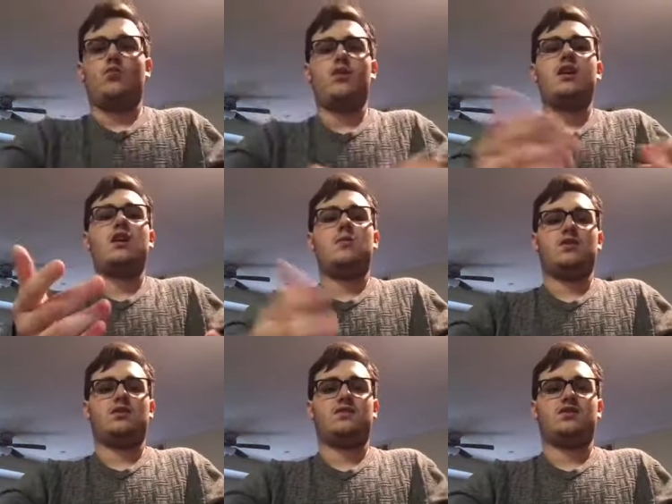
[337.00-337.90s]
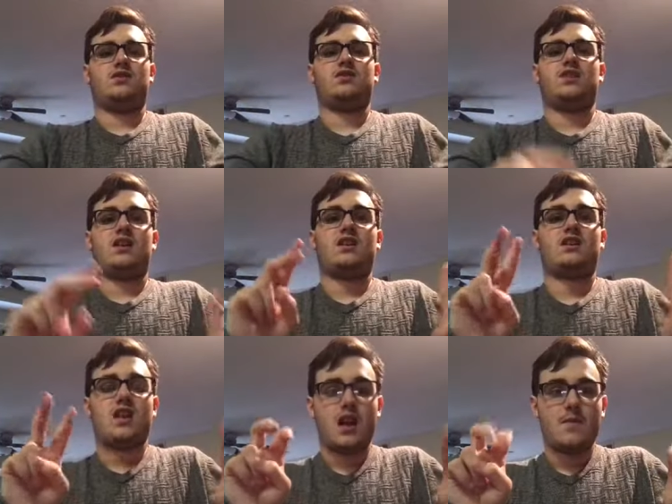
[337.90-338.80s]
We got a bunch of songs that
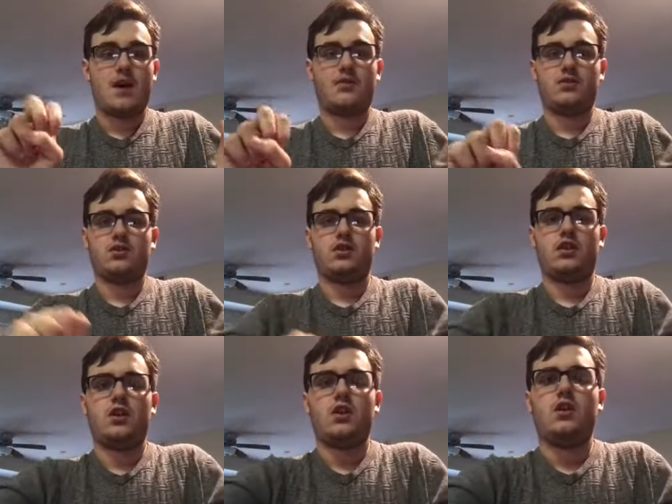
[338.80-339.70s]
came out this year,